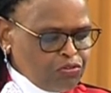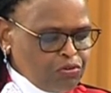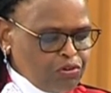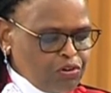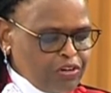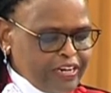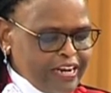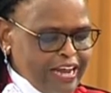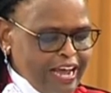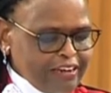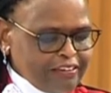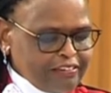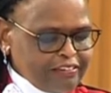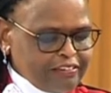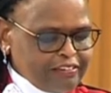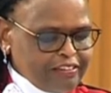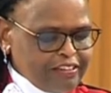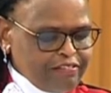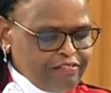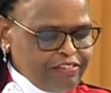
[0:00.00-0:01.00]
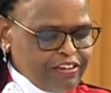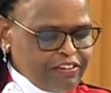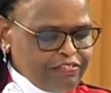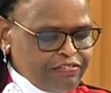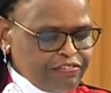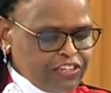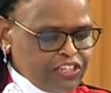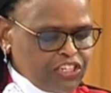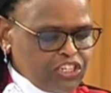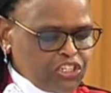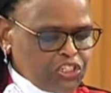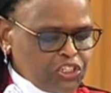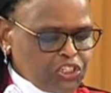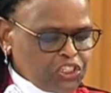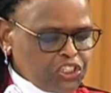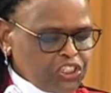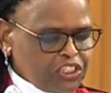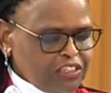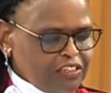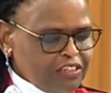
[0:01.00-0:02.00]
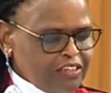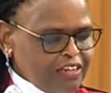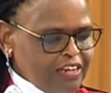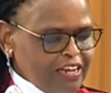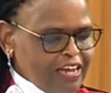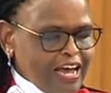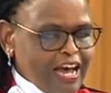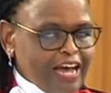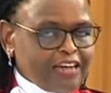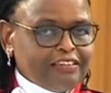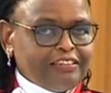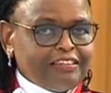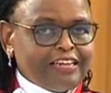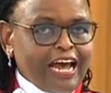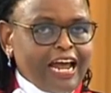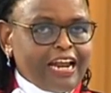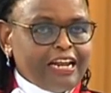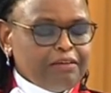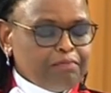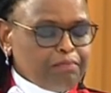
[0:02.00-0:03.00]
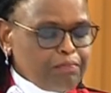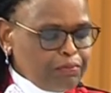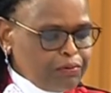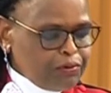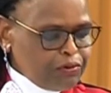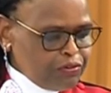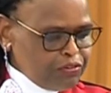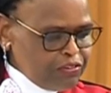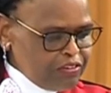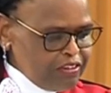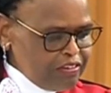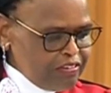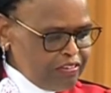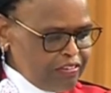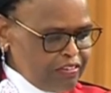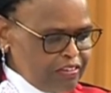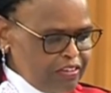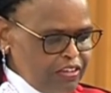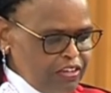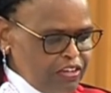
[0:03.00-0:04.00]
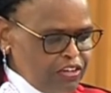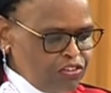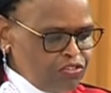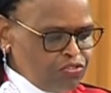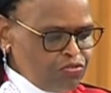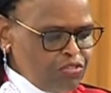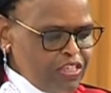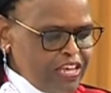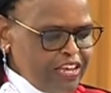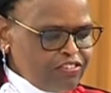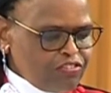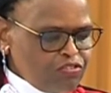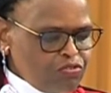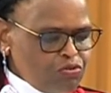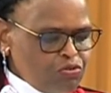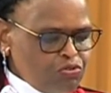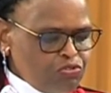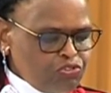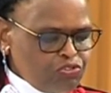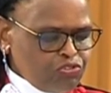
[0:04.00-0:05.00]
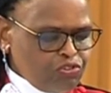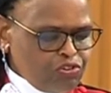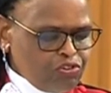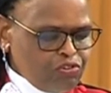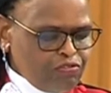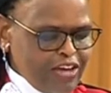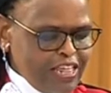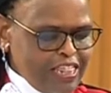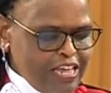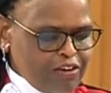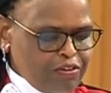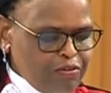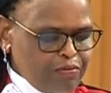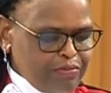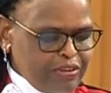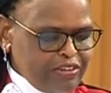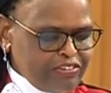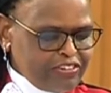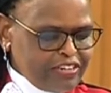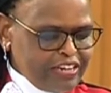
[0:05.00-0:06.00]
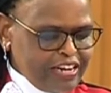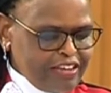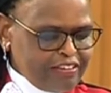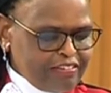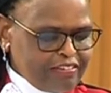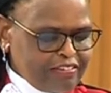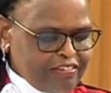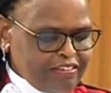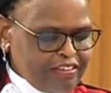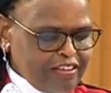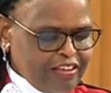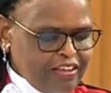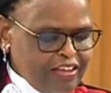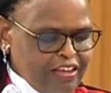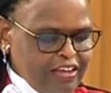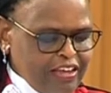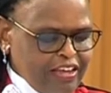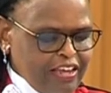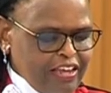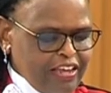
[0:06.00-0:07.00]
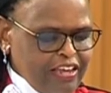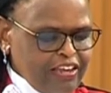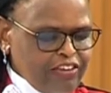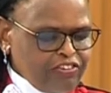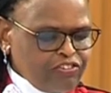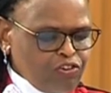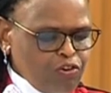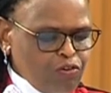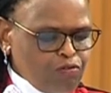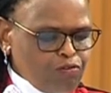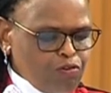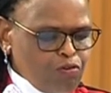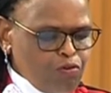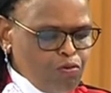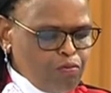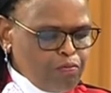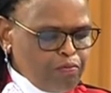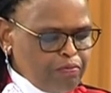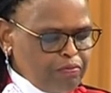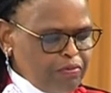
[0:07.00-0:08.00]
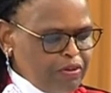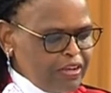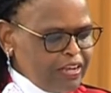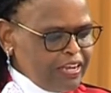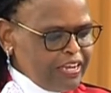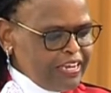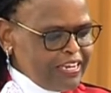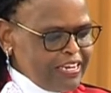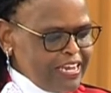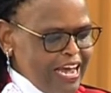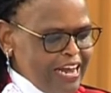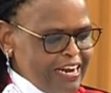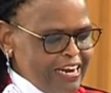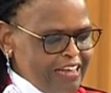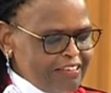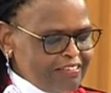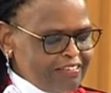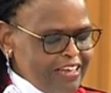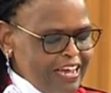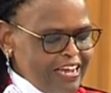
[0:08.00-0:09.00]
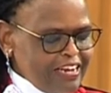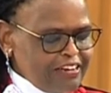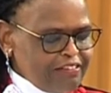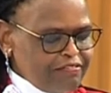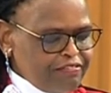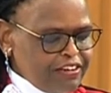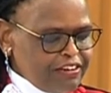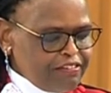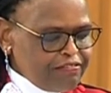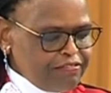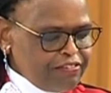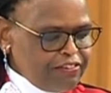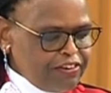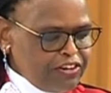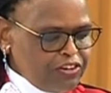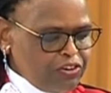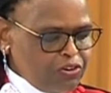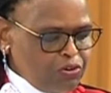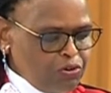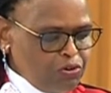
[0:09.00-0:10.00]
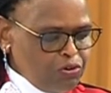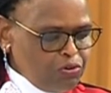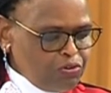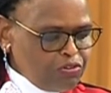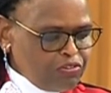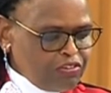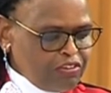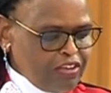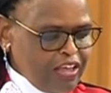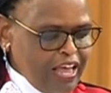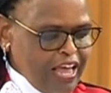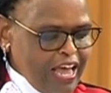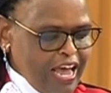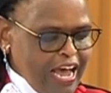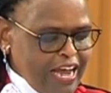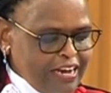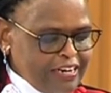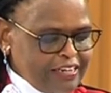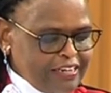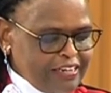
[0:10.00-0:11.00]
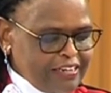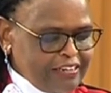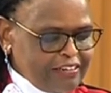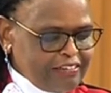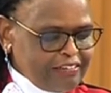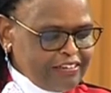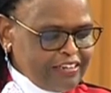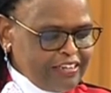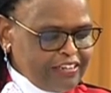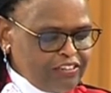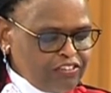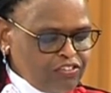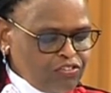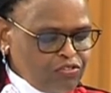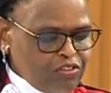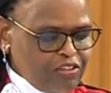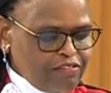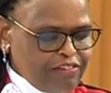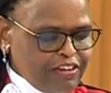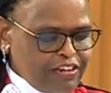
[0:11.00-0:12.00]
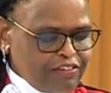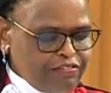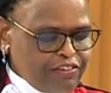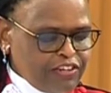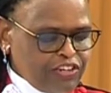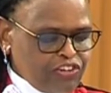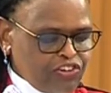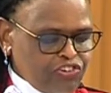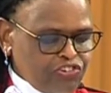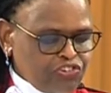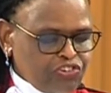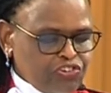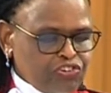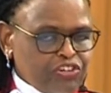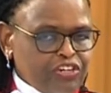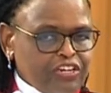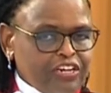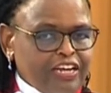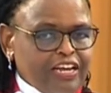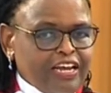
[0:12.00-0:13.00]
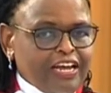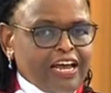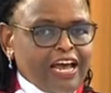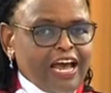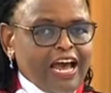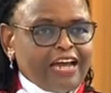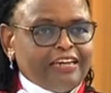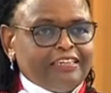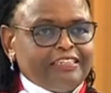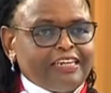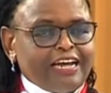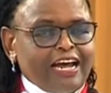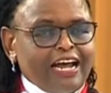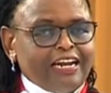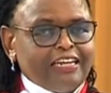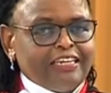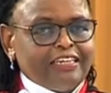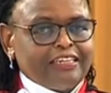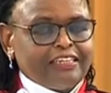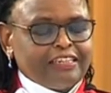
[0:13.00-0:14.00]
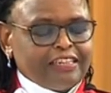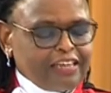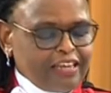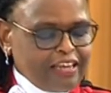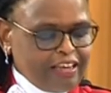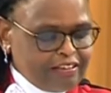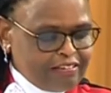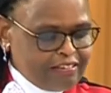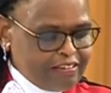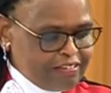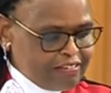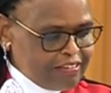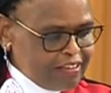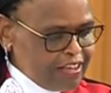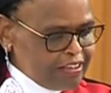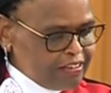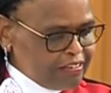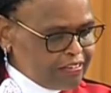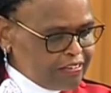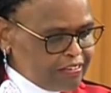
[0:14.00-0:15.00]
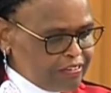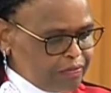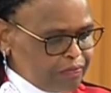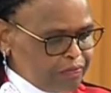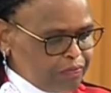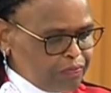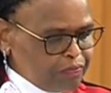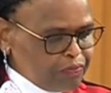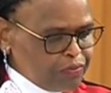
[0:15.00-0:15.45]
to conduct the verification and tallying process to the exclusion of other commissioners, each of whom he underassigned verifiable roles and related to the verification and tallying exercise.